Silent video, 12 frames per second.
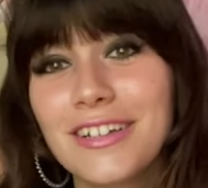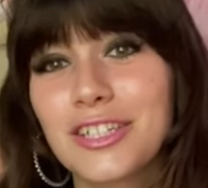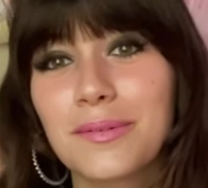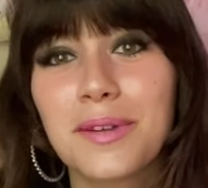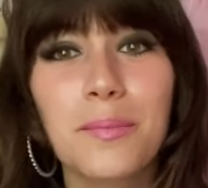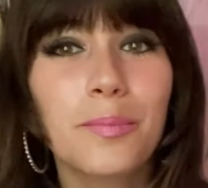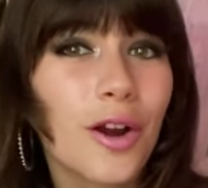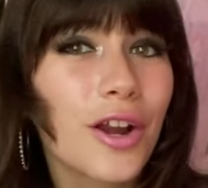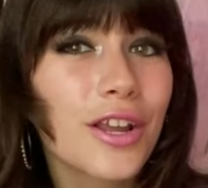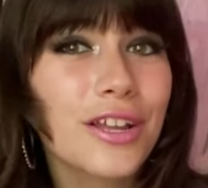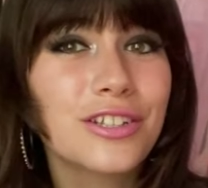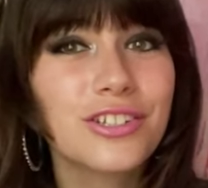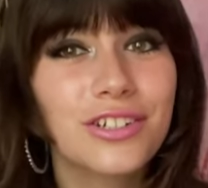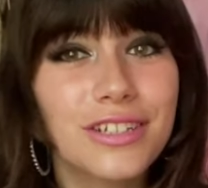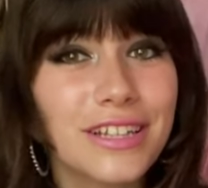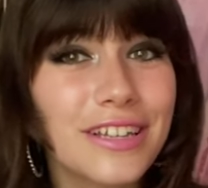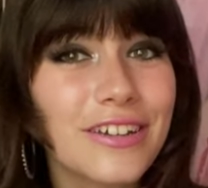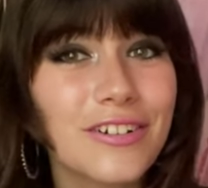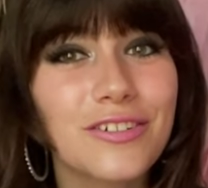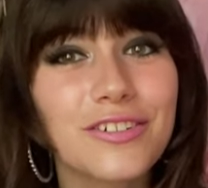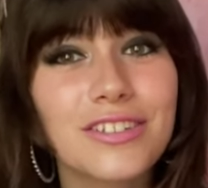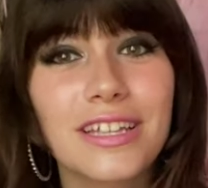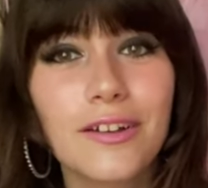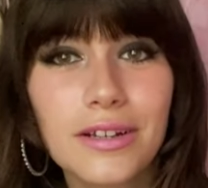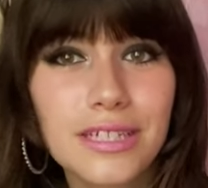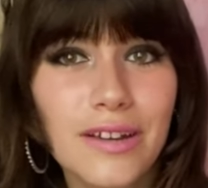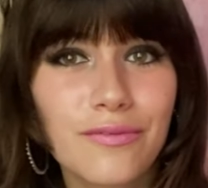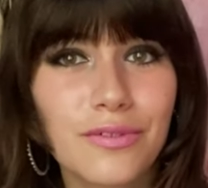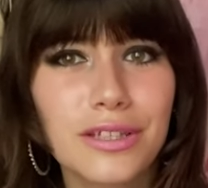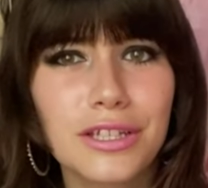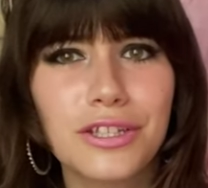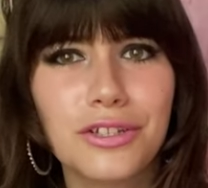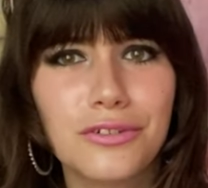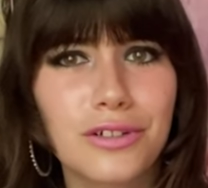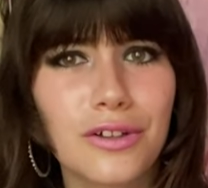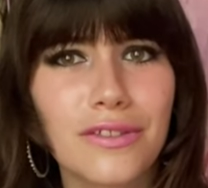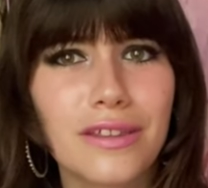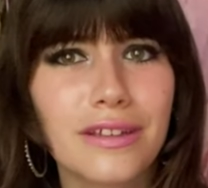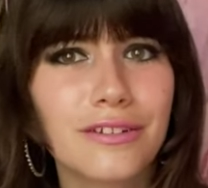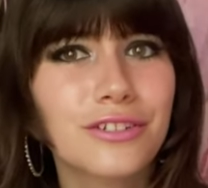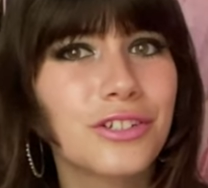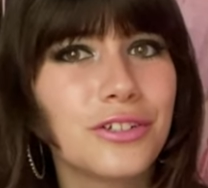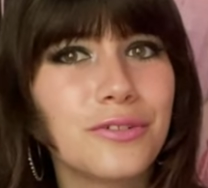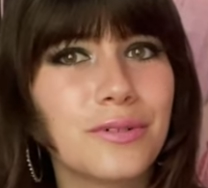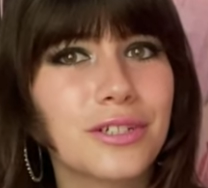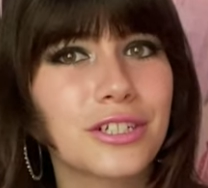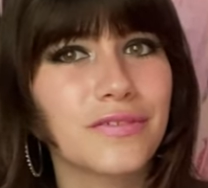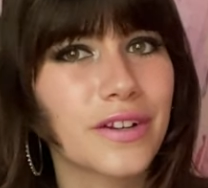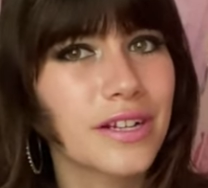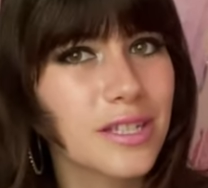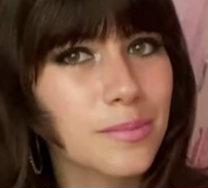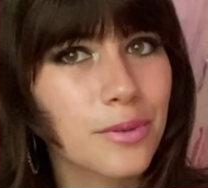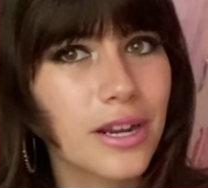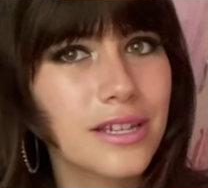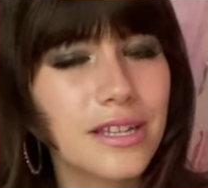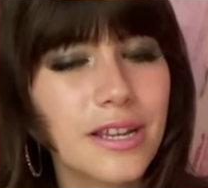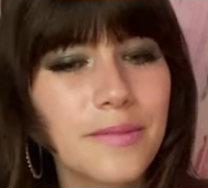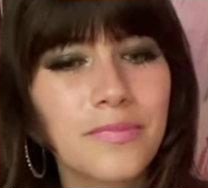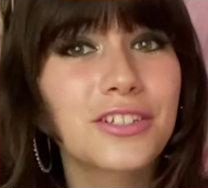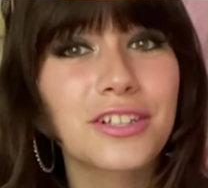so many bargains good deals and they always have really cute clothing there too which is very surprising